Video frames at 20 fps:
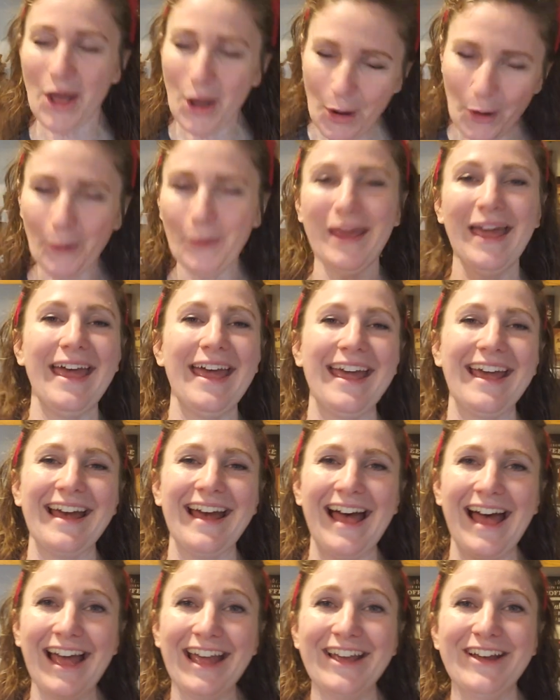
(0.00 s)
Okay,
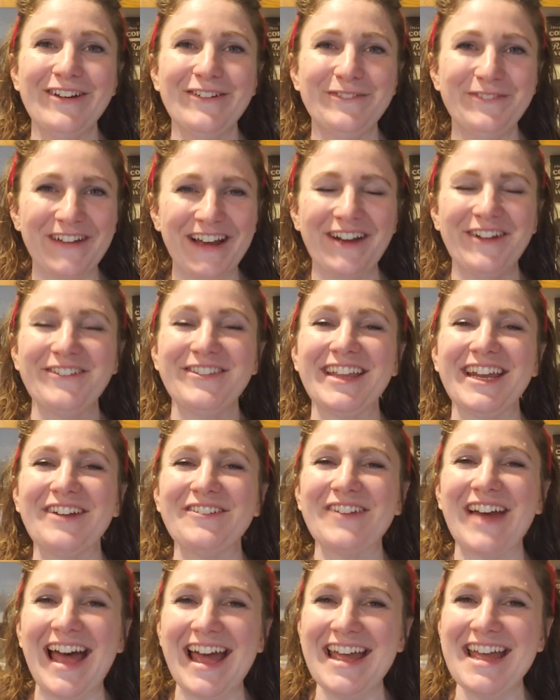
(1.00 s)
I have found that
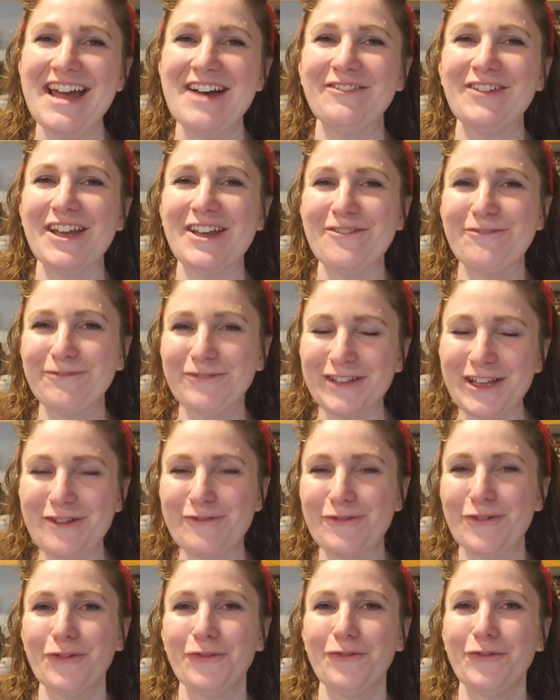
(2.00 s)
if I have a
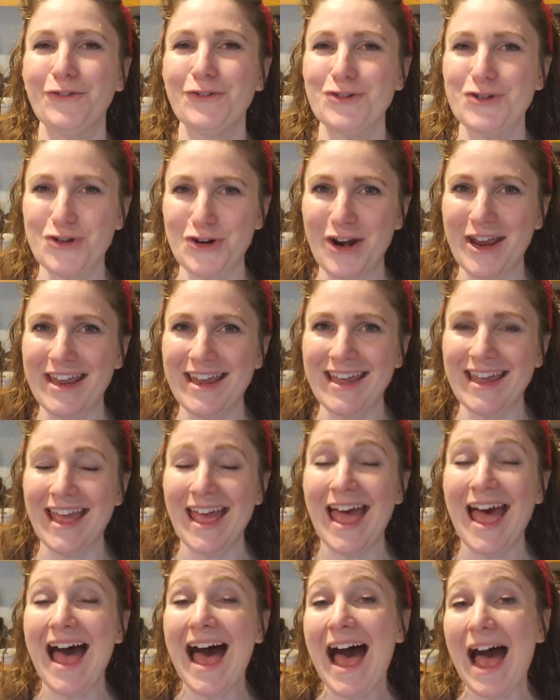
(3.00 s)
flavorful drink,
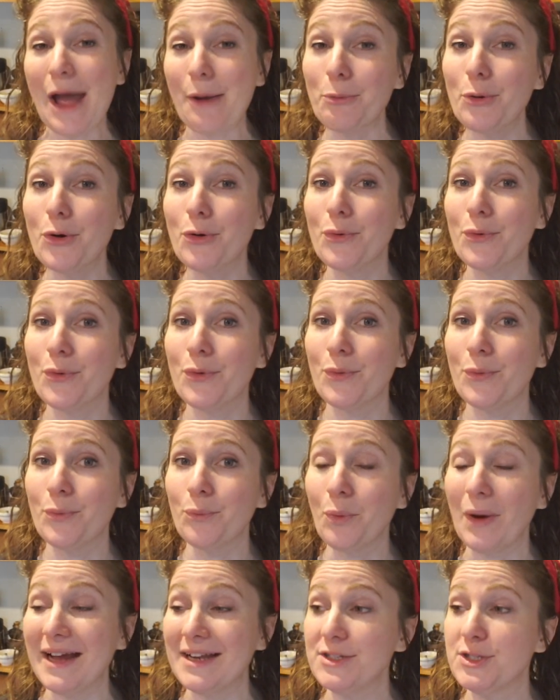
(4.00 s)
I won't
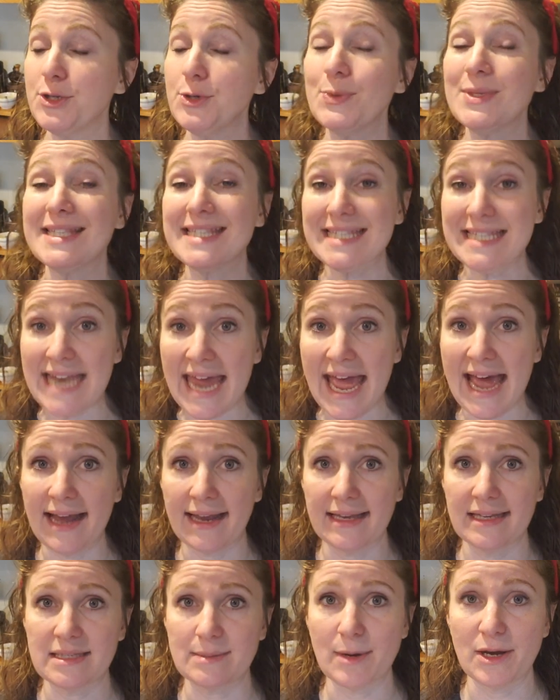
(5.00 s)
want to
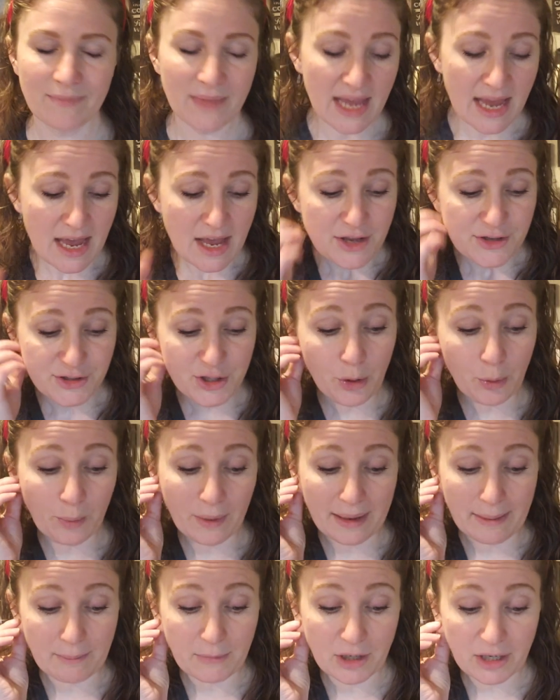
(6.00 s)
snack as much. So
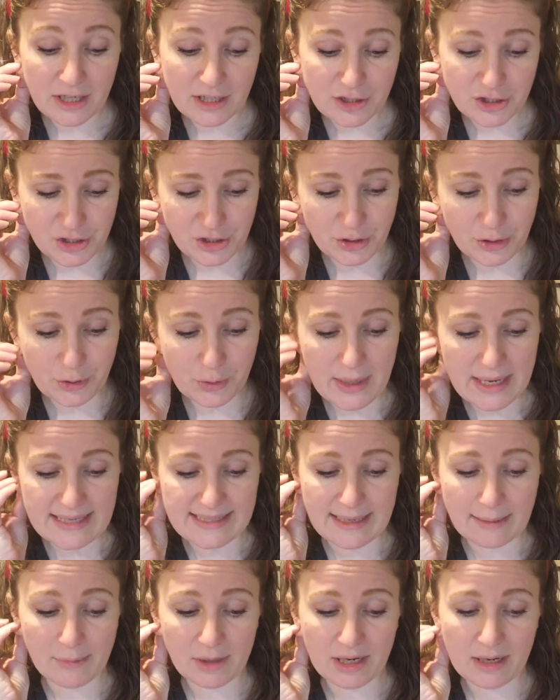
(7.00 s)
what I'm gonna do
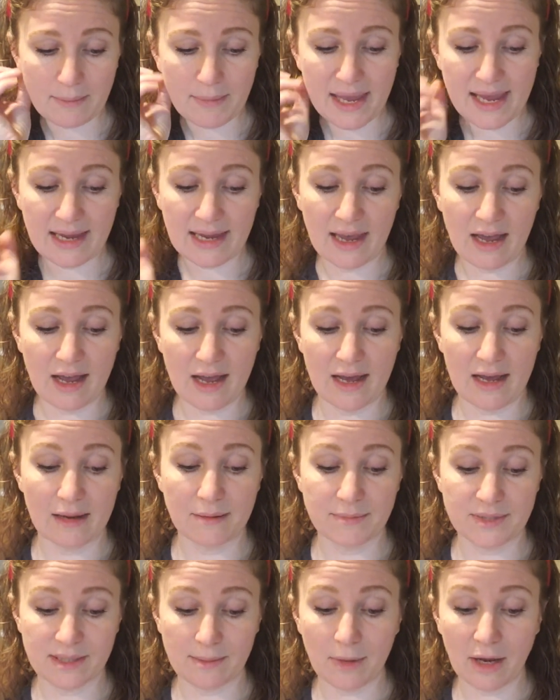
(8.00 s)
is I'm gonna make
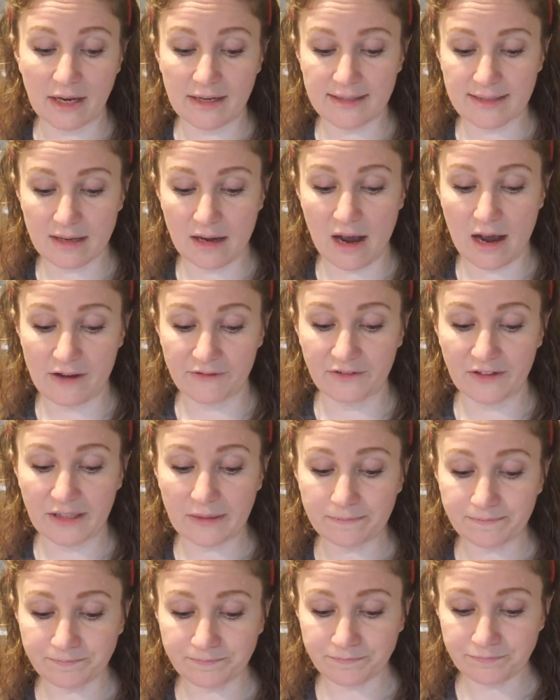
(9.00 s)
some iced
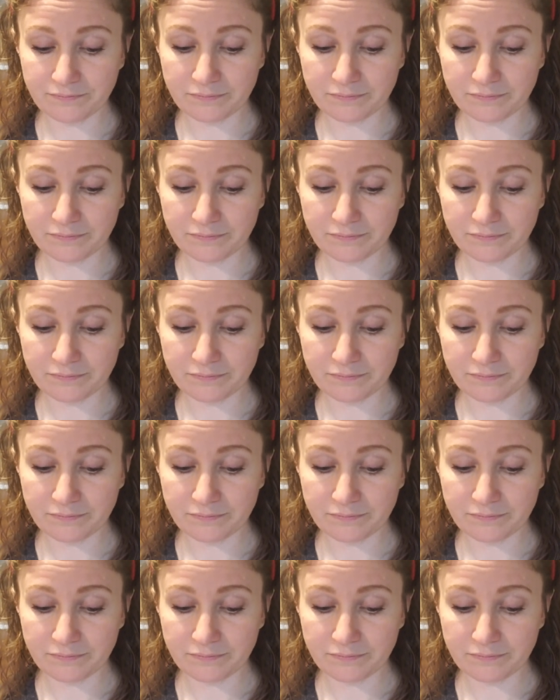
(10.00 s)
coffee